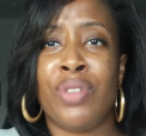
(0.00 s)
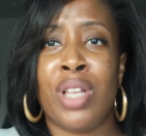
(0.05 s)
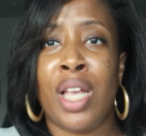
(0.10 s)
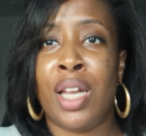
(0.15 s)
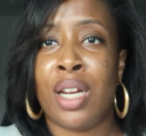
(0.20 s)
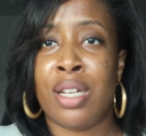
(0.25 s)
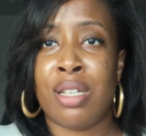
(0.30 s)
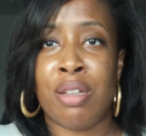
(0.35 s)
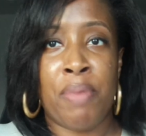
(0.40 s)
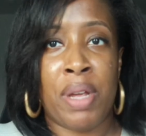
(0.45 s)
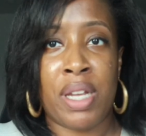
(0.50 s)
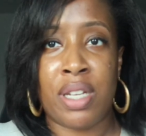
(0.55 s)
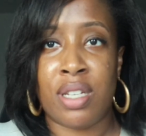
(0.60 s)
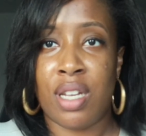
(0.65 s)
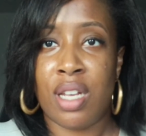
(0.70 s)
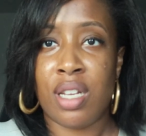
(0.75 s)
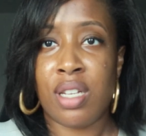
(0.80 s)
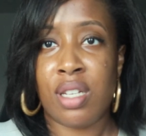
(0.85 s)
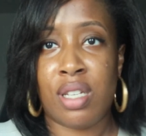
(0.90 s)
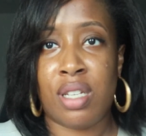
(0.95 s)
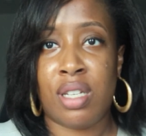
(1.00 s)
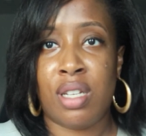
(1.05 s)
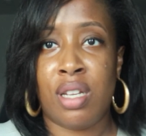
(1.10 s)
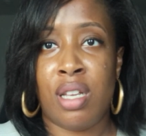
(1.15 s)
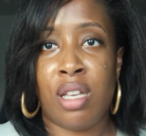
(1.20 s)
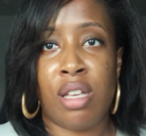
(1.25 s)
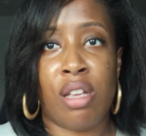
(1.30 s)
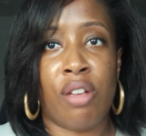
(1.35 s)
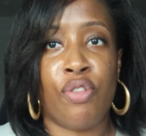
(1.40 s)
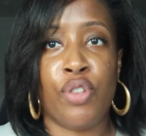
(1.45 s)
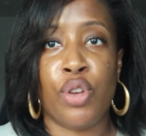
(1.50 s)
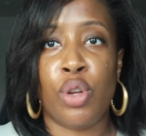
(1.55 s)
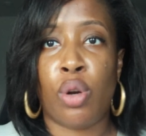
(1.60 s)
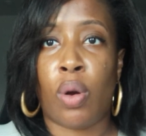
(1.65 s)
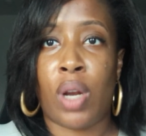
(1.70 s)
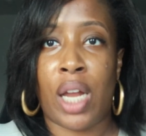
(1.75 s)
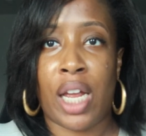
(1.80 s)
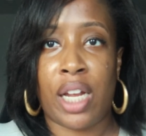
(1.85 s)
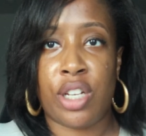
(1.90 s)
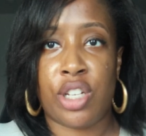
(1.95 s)
It doesn't make sense. If you
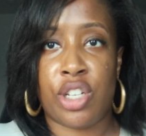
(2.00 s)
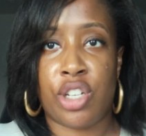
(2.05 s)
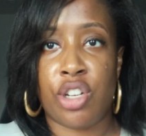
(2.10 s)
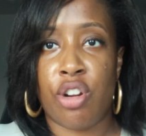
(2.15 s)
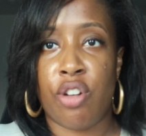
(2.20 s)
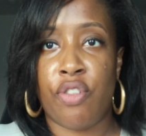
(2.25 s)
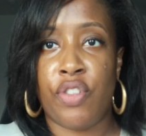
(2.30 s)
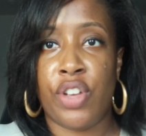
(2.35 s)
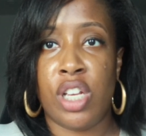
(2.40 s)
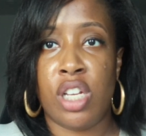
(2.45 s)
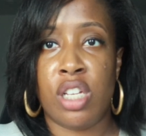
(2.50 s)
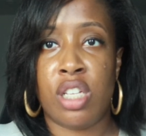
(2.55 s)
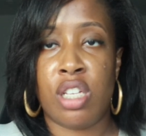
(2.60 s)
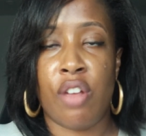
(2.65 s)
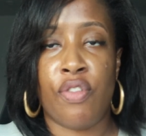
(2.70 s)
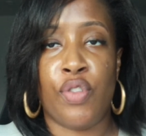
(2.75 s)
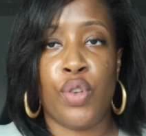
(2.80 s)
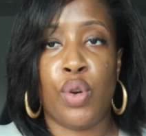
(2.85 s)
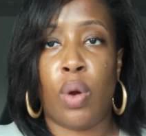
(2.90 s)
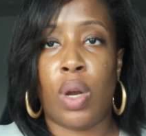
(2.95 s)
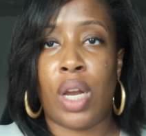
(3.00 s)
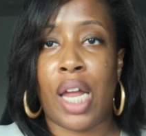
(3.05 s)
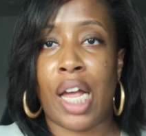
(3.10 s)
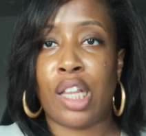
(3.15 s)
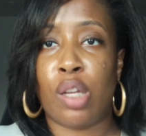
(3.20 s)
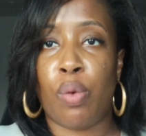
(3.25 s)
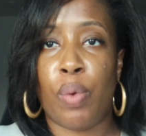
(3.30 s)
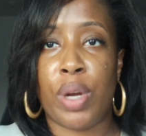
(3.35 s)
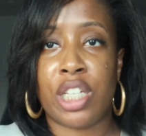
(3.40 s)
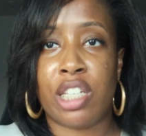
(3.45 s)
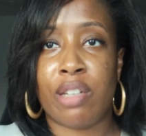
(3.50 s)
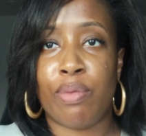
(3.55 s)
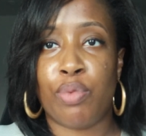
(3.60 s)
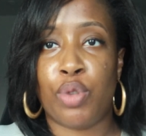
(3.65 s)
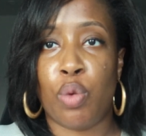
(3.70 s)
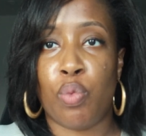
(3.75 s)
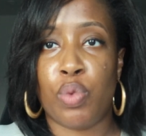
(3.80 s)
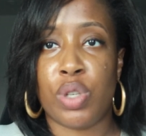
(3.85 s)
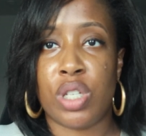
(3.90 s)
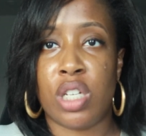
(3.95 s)
don't like a service, if you don't like the way
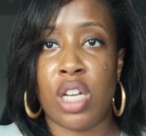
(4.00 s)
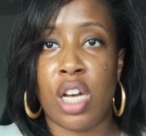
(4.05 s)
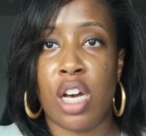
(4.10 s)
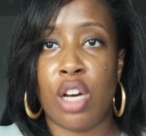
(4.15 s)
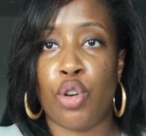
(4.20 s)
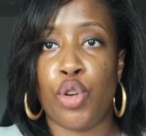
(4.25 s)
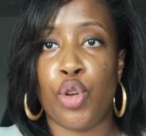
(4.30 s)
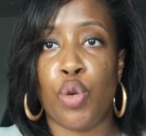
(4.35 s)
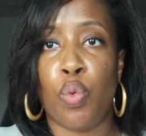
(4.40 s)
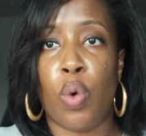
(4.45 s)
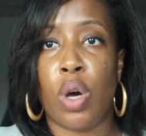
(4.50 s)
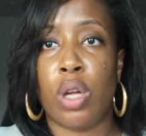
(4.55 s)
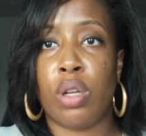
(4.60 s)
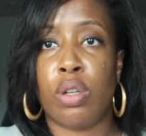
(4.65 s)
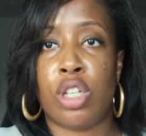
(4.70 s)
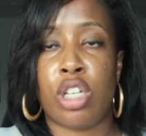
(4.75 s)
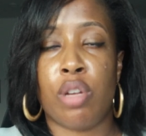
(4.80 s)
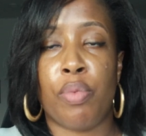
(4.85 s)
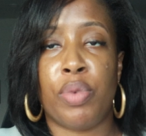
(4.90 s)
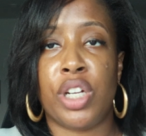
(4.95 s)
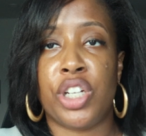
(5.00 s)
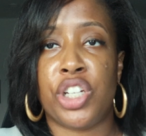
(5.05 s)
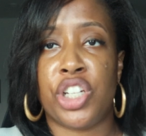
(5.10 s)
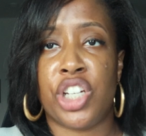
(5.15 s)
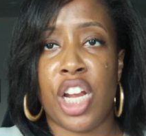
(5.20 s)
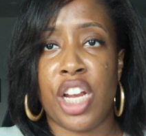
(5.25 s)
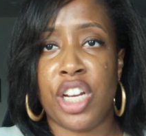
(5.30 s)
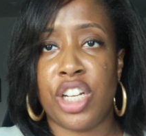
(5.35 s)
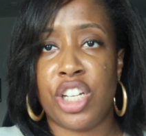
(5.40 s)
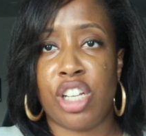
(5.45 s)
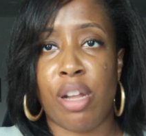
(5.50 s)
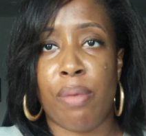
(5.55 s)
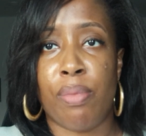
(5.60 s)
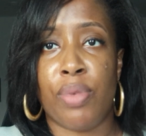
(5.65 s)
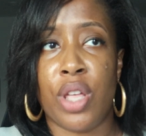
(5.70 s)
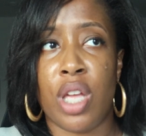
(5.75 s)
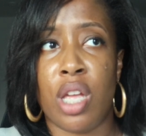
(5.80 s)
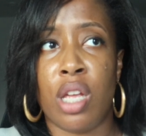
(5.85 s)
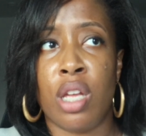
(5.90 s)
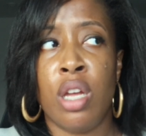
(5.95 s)
something was done, or you want someone to change
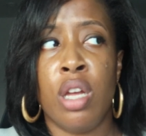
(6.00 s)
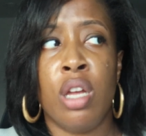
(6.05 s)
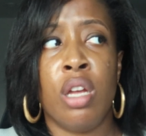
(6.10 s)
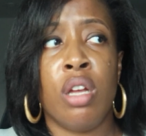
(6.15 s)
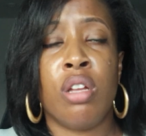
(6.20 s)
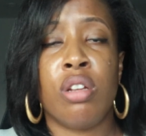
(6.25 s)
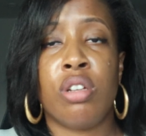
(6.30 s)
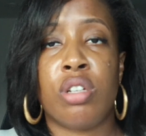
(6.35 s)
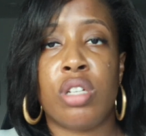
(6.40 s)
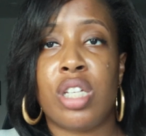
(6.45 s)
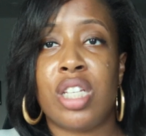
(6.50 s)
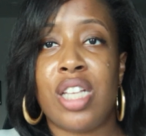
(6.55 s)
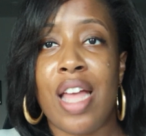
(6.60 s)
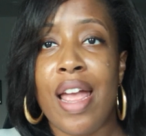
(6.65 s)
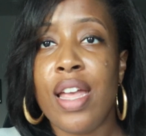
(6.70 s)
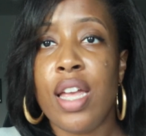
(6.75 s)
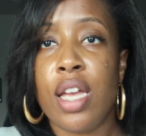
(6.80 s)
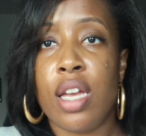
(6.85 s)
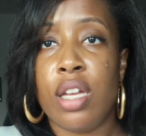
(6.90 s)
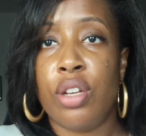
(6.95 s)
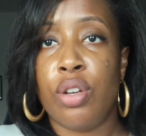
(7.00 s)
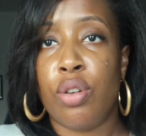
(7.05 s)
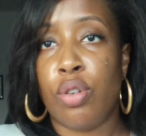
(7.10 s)
something, say it.